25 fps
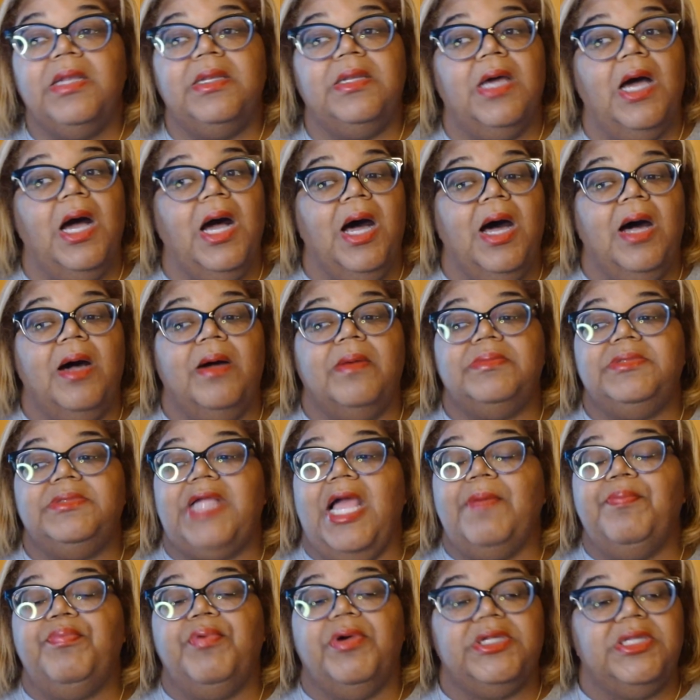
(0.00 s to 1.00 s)
Um,
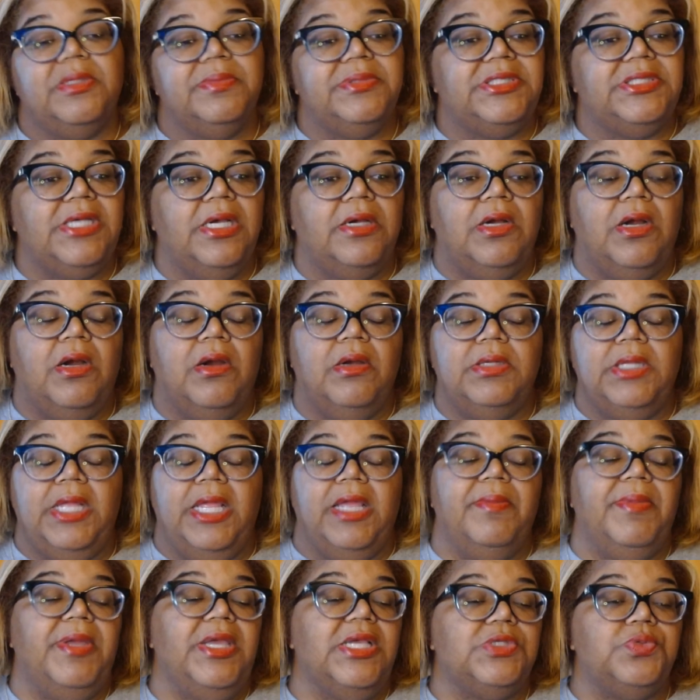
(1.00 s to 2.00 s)
they bought themselves,
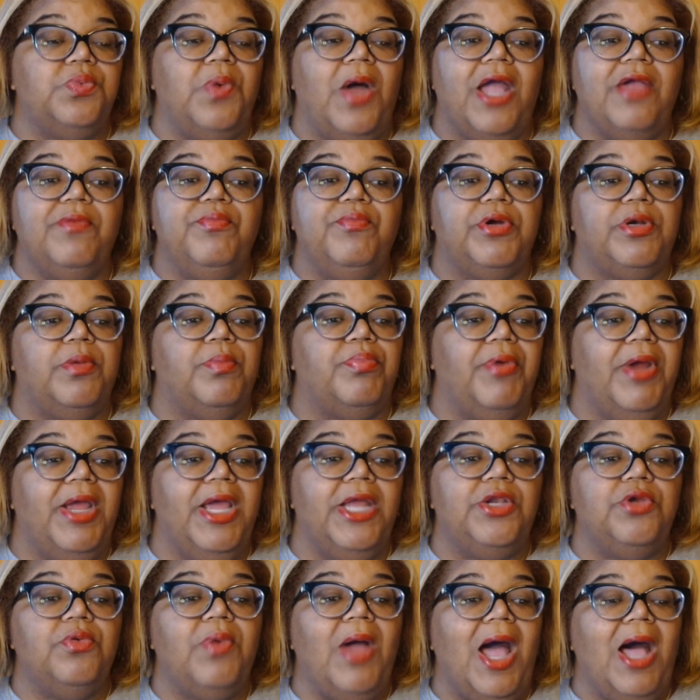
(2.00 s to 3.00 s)
him and his wife bought a
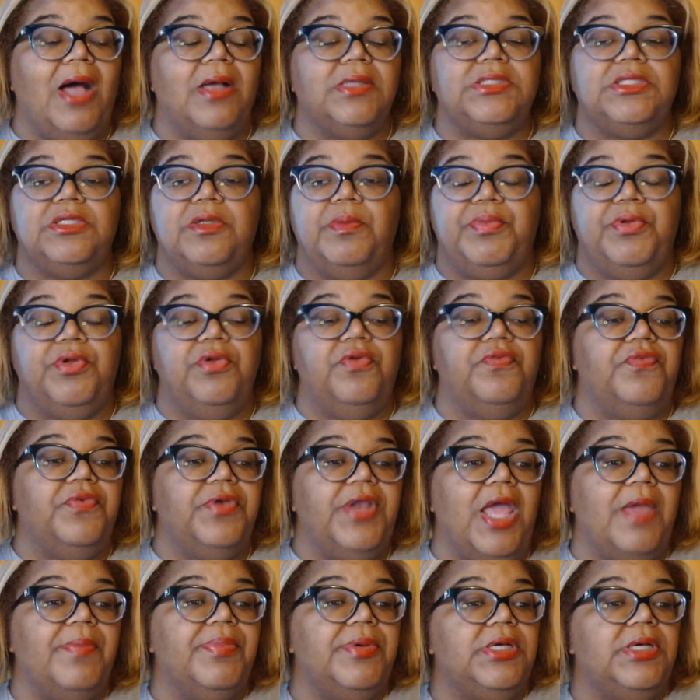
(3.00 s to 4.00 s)
brand new house in a beautiful
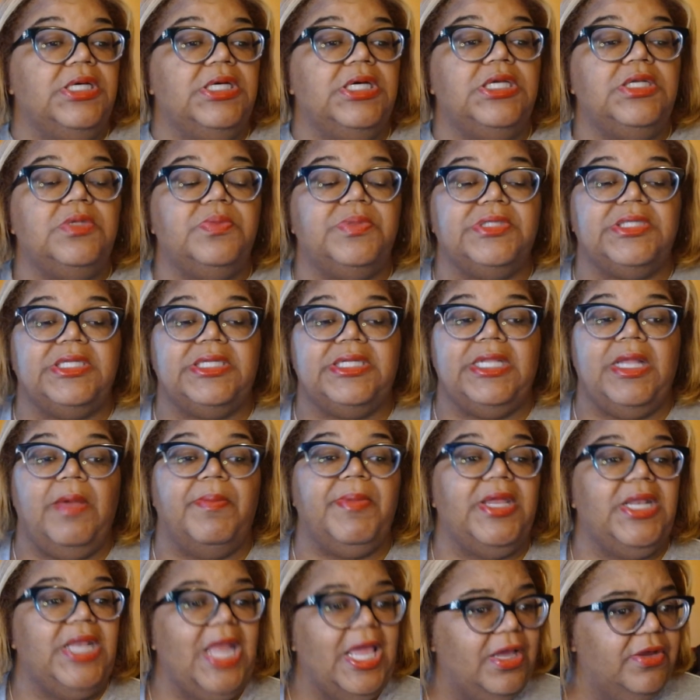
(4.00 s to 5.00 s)
neighborhood. It was, an, I
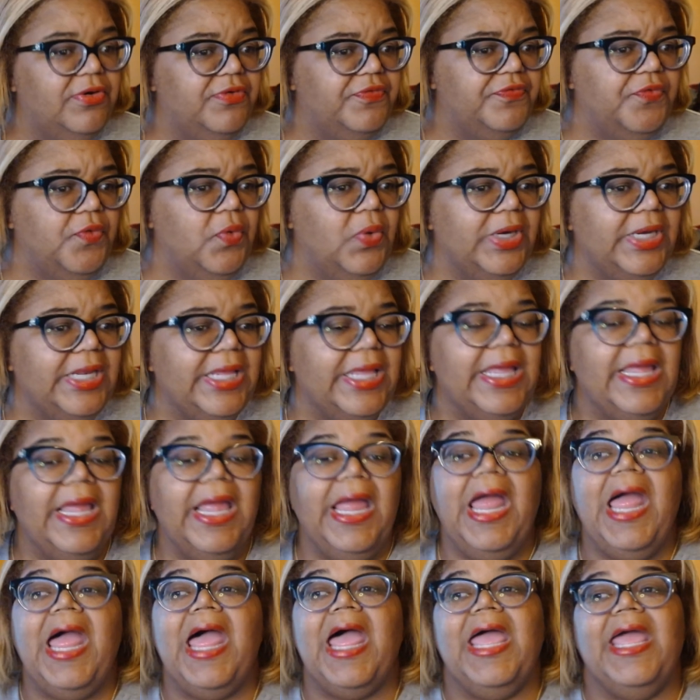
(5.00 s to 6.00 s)
mean, they could afford it.
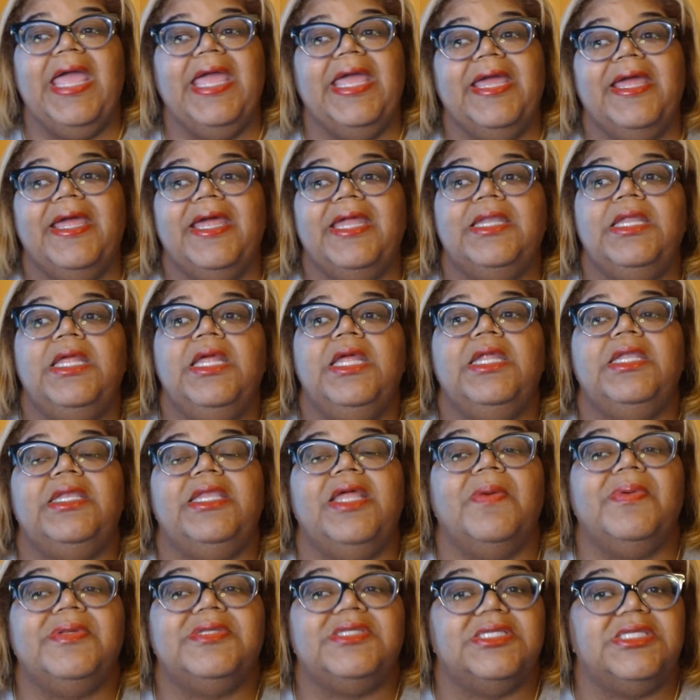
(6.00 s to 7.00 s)
And
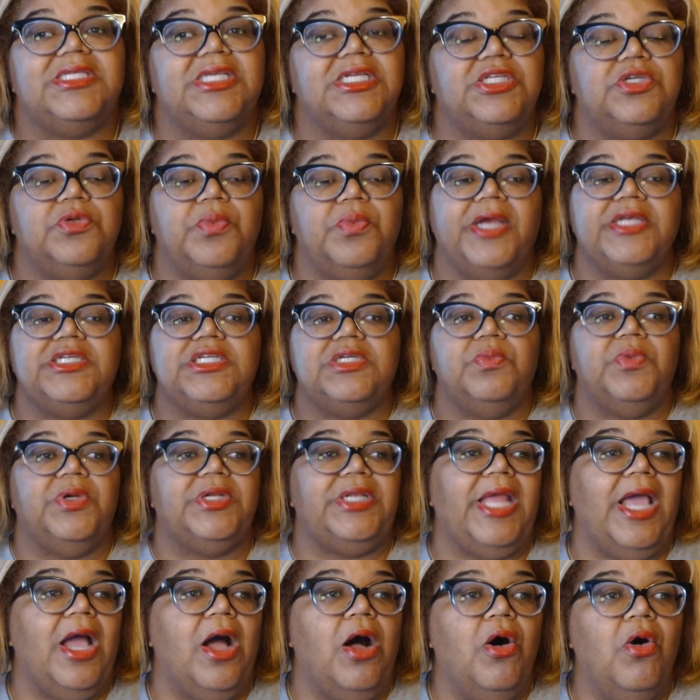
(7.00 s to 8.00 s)
there was a situation with
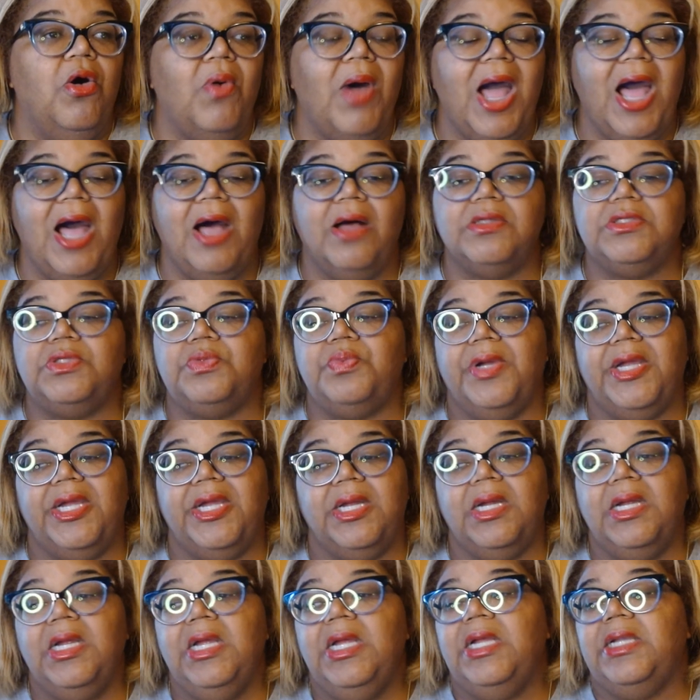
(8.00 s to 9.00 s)
their old house
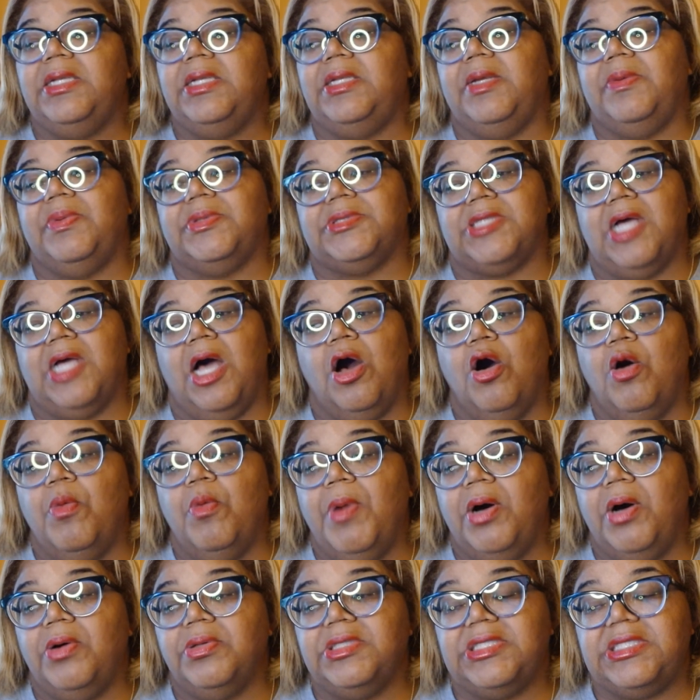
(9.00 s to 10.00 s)
where there was a
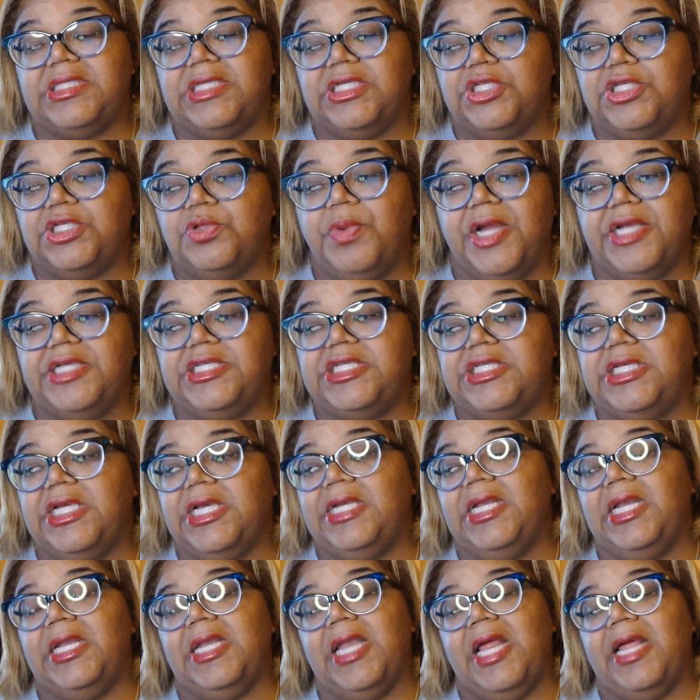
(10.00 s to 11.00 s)
homeowner
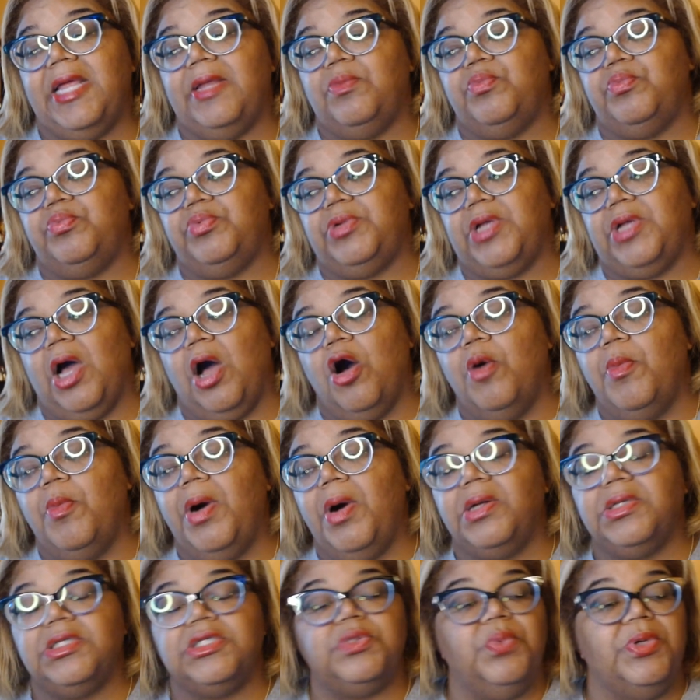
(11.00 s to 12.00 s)
situation, and they, the
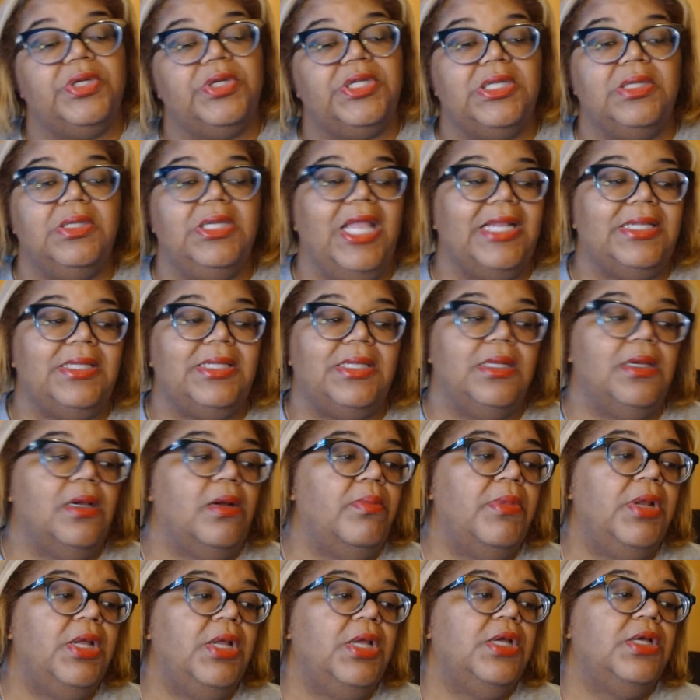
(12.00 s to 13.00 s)
homeowners wouldn't let
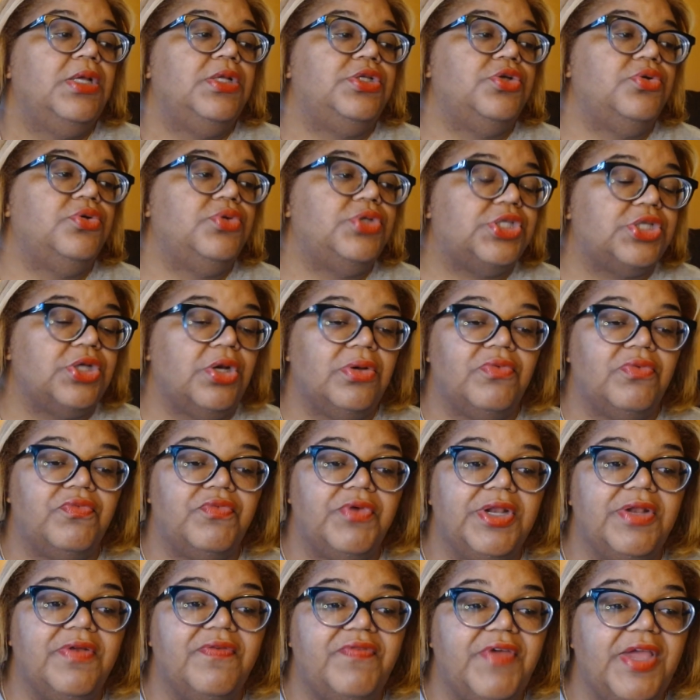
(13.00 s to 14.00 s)
them do certain
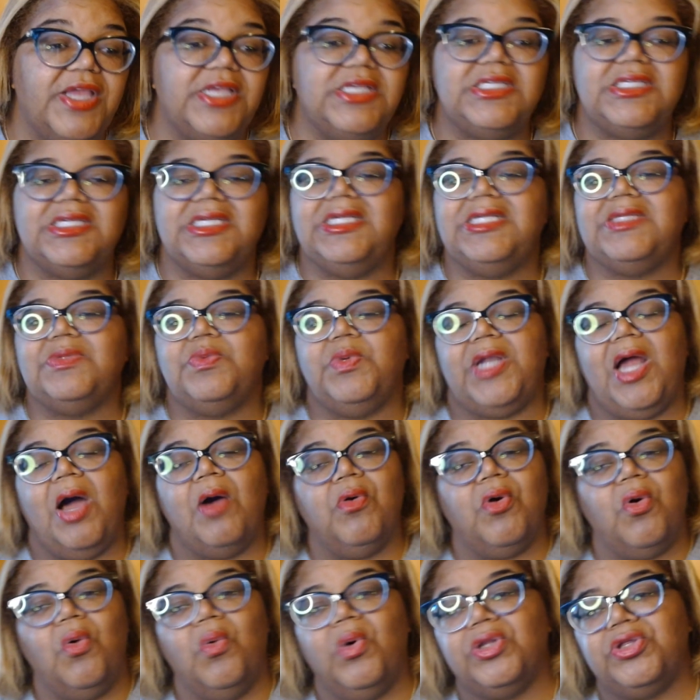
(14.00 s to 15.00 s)
renovations
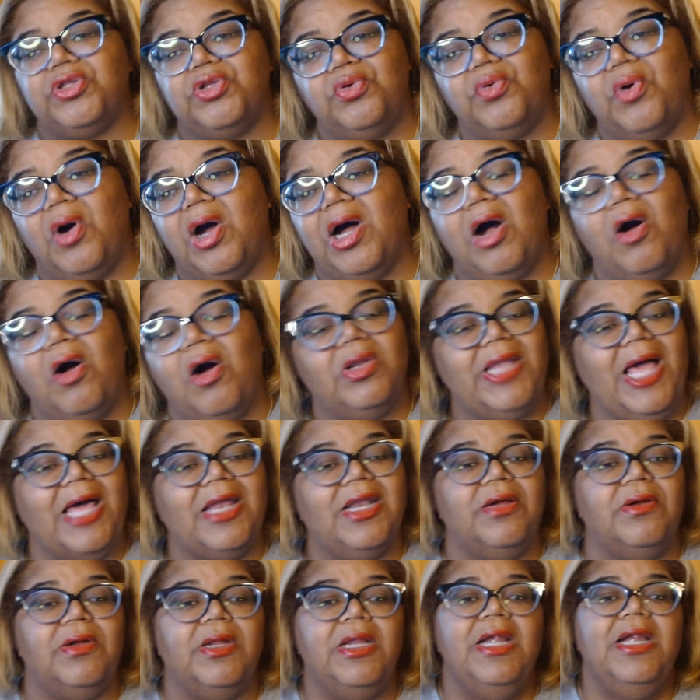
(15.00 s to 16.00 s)
without going through a whole lot
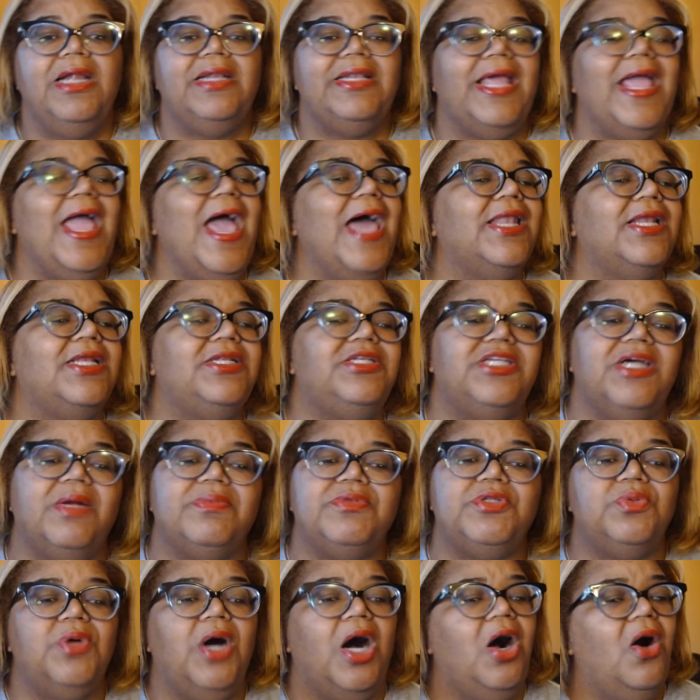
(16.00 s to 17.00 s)
of. They had to
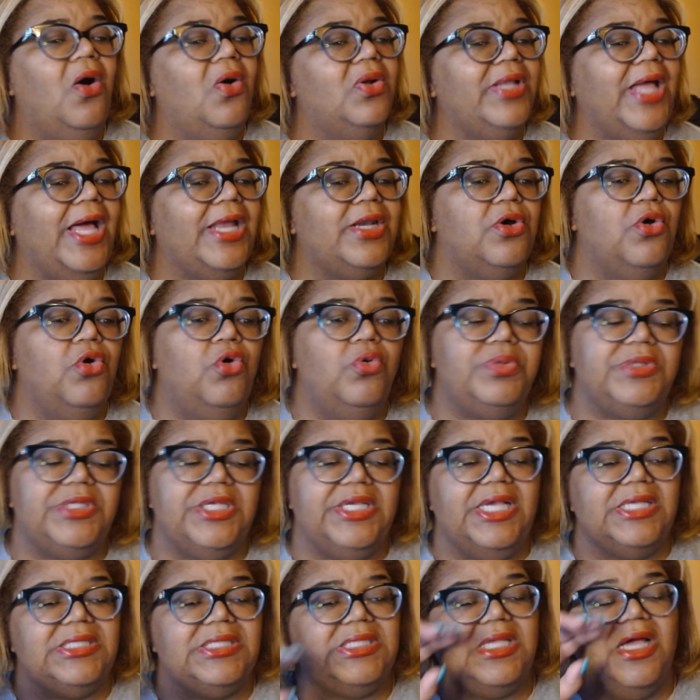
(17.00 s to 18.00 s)
jump through a whole lot of hoops to
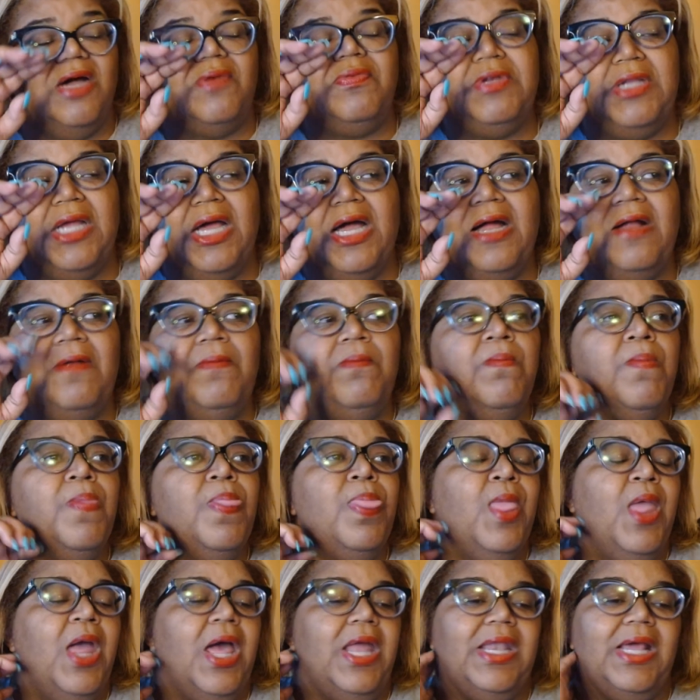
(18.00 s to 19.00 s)
get stuff done.
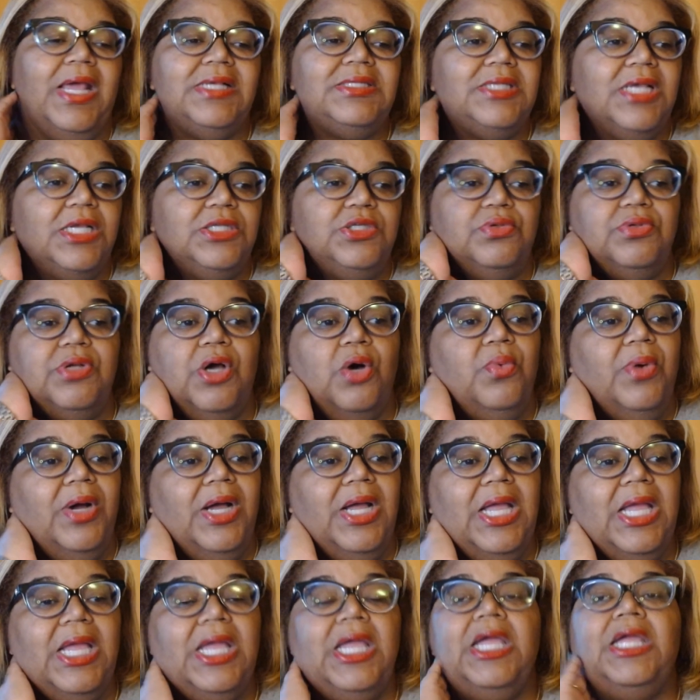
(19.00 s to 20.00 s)
And they said, you know
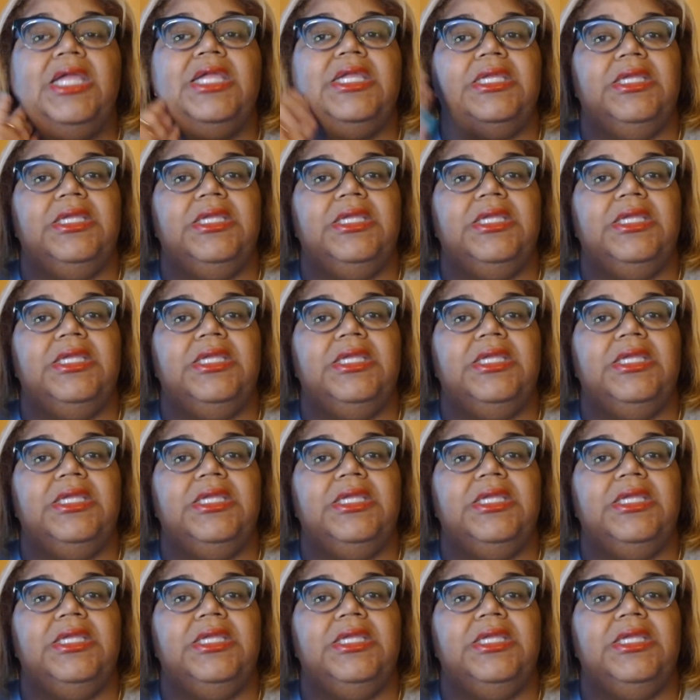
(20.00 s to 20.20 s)
what?